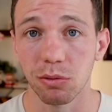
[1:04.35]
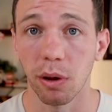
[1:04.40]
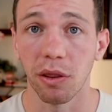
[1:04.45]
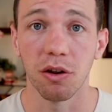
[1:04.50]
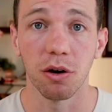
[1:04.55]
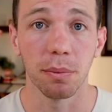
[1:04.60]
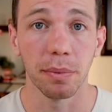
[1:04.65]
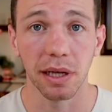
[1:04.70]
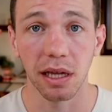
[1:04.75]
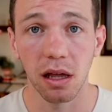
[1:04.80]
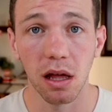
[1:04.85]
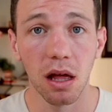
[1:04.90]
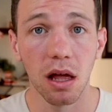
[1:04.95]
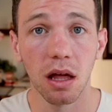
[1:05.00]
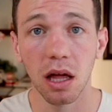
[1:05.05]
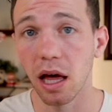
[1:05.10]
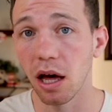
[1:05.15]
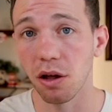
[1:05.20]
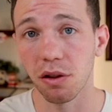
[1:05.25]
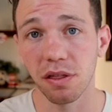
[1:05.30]
whether it be
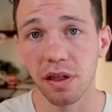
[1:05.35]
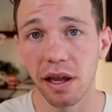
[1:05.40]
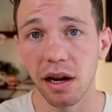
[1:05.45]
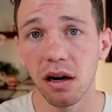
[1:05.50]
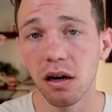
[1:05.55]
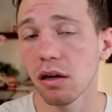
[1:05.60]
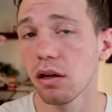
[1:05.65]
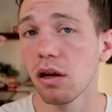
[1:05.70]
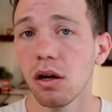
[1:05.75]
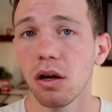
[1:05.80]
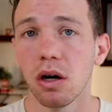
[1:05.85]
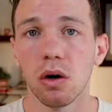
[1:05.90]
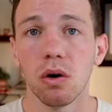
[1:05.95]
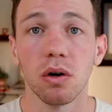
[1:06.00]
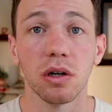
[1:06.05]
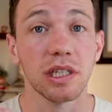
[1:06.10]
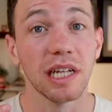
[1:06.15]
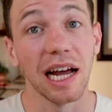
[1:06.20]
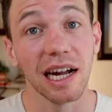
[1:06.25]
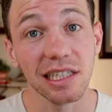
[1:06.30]
healthcare
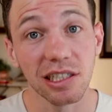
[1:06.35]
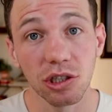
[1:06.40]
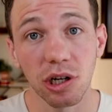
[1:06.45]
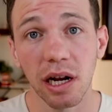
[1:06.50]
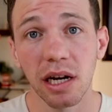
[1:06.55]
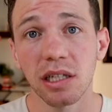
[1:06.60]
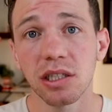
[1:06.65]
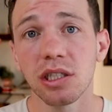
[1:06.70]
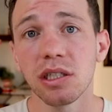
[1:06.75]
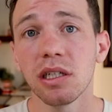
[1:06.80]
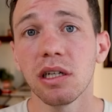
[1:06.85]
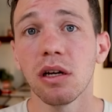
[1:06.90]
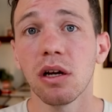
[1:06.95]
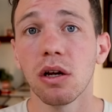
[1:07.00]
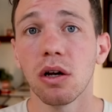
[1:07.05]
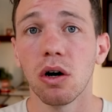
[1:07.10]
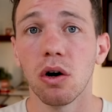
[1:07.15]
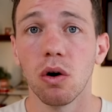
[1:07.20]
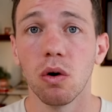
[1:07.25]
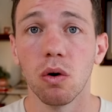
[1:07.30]
or tax strategy
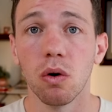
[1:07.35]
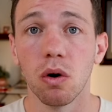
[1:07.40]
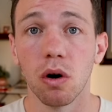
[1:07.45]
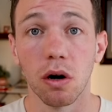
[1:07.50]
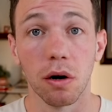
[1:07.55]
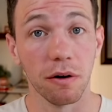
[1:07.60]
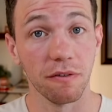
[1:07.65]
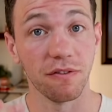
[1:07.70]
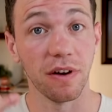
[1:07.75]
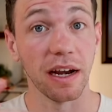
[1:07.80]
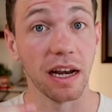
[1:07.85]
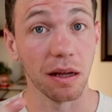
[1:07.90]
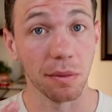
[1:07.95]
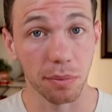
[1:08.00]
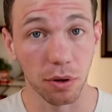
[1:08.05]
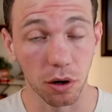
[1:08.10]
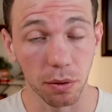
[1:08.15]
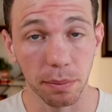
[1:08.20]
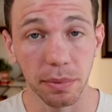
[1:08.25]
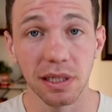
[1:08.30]
or finding
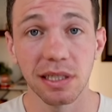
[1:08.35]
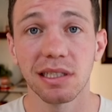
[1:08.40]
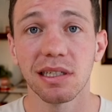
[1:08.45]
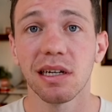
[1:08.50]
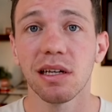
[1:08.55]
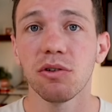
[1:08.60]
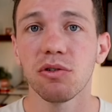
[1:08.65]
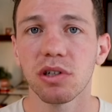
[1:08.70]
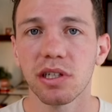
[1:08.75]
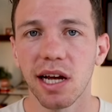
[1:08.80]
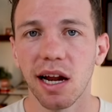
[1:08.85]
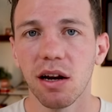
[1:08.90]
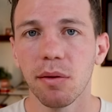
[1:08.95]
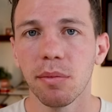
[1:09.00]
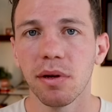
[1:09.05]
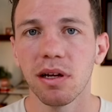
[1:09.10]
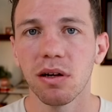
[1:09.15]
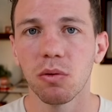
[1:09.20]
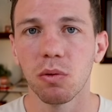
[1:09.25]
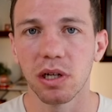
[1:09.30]
purpose in
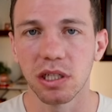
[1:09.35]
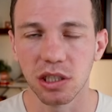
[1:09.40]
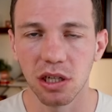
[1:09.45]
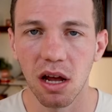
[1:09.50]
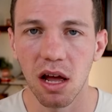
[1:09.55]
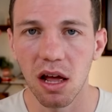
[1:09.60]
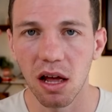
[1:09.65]
retirement, which